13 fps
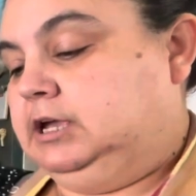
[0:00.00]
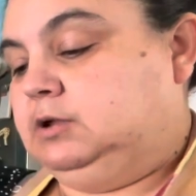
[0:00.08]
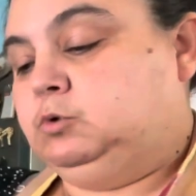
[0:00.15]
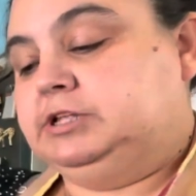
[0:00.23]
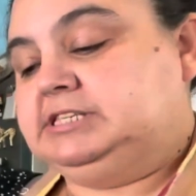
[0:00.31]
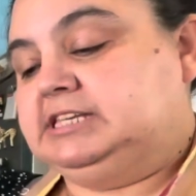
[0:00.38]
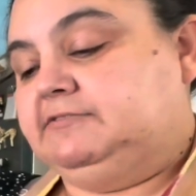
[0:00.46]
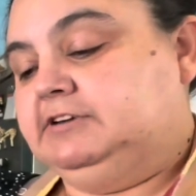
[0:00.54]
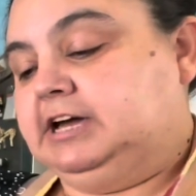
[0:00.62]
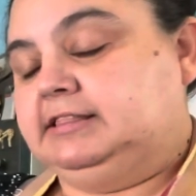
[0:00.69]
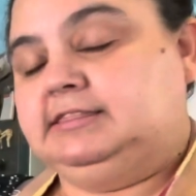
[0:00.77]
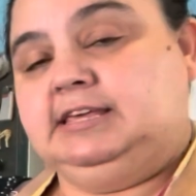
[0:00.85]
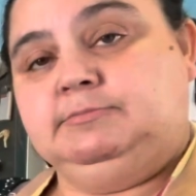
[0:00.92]
And once I've
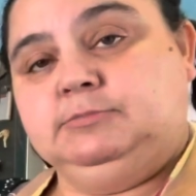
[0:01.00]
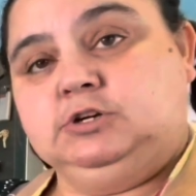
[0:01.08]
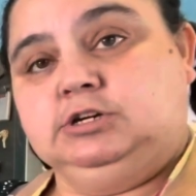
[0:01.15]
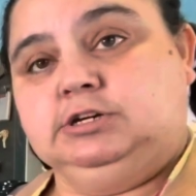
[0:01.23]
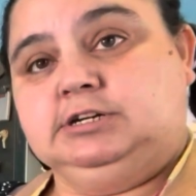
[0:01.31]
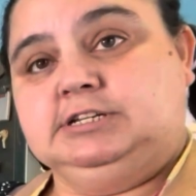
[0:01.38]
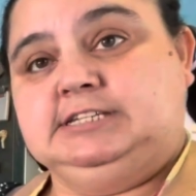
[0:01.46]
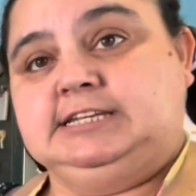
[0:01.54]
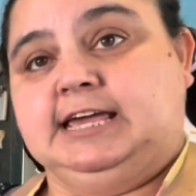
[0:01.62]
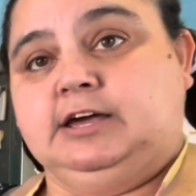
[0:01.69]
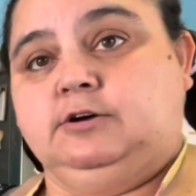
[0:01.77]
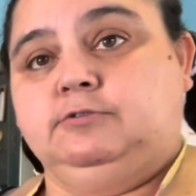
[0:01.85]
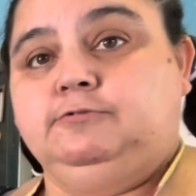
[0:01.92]
got them cooked
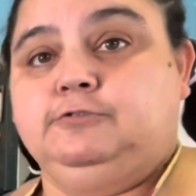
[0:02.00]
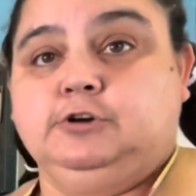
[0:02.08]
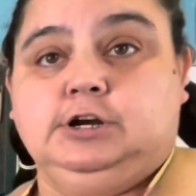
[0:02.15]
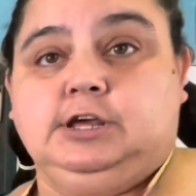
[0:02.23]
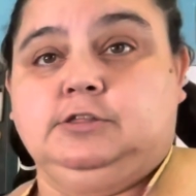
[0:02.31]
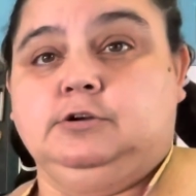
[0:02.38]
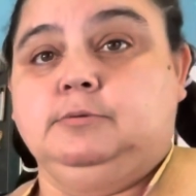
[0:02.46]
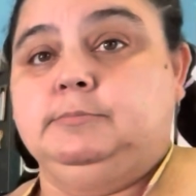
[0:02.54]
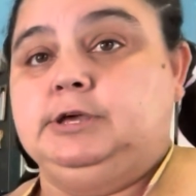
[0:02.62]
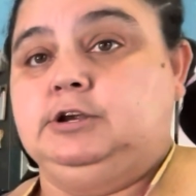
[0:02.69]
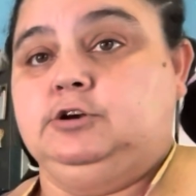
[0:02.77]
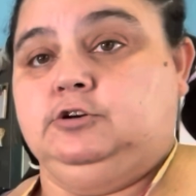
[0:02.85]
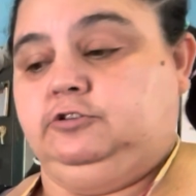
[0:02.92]
down for another
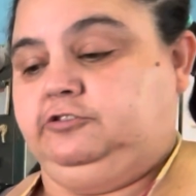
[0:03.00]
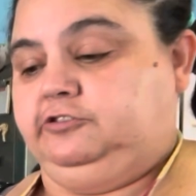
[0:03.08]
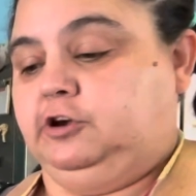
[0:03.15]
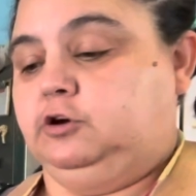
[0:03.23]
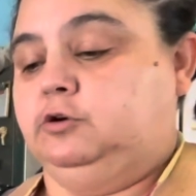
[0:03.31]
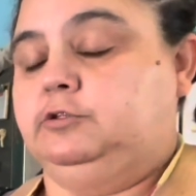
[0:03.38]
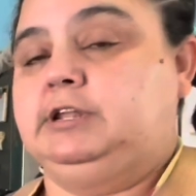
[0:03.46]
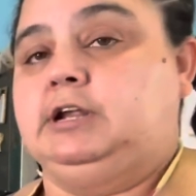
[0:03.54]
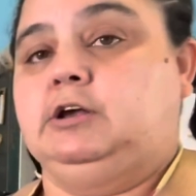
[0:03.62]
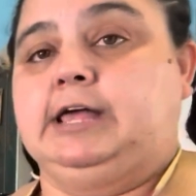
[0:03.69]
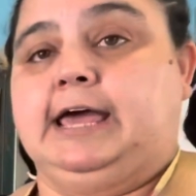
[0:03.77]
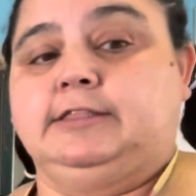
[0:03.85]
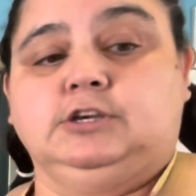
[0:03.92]
minute or so, then
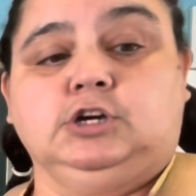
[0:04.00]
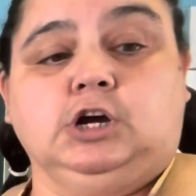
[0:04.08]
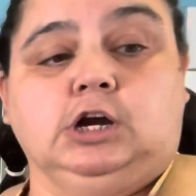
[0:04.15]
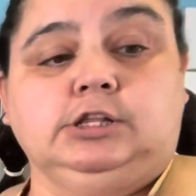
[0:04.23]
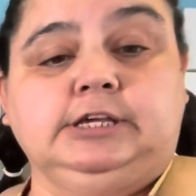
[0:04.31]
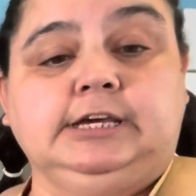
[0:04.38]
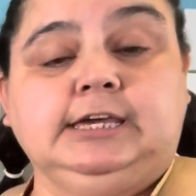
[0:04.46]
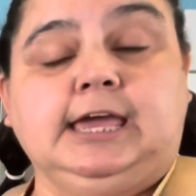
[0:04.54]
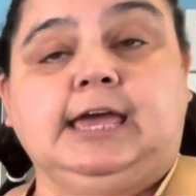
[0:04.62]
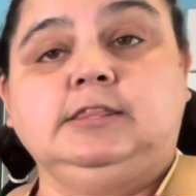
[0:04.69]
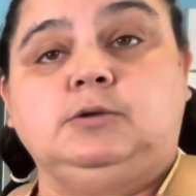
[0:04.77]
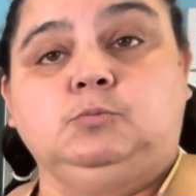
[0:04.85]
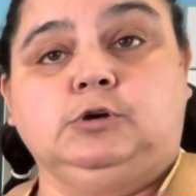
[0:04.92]
I'll add the garlic,
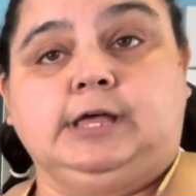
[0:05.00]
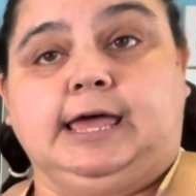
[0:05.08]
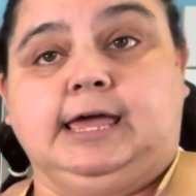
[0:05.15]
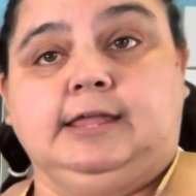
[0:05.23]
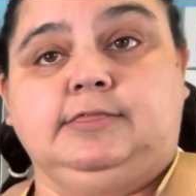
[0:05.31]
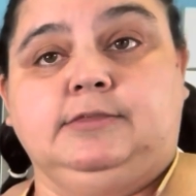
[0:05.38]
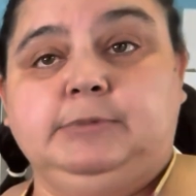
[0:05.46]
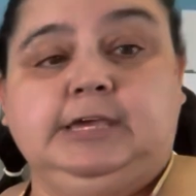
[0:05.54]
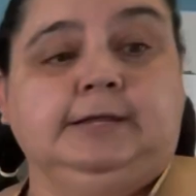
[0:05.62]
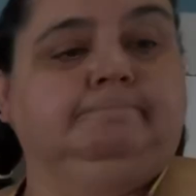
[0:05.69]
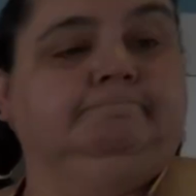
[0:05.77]
and then we'll add the meat.